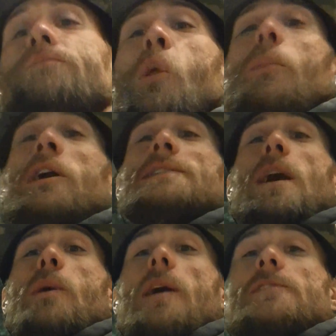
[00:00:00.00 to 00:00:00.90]
But here's
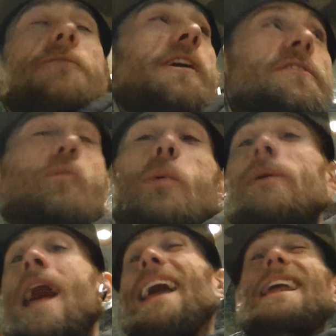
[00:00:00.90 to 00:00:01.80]
how we also felt. We
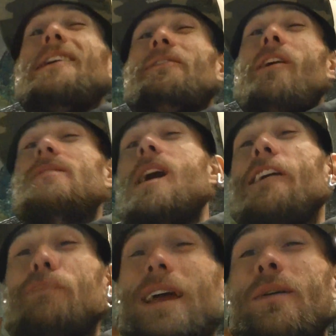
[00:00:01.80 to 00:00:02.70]
were not getting fucked
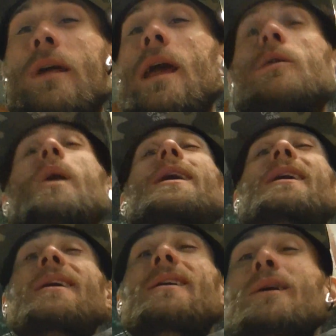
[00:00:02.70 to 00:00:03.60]
off by you in any way.
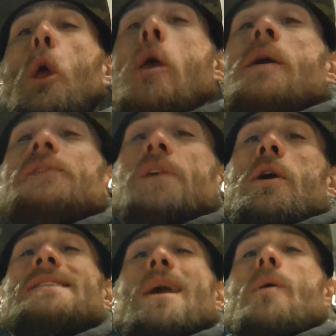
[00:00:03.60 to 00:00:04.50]
So
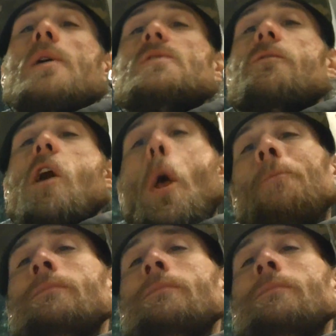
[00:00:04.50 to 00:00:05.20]
here's how we also felt.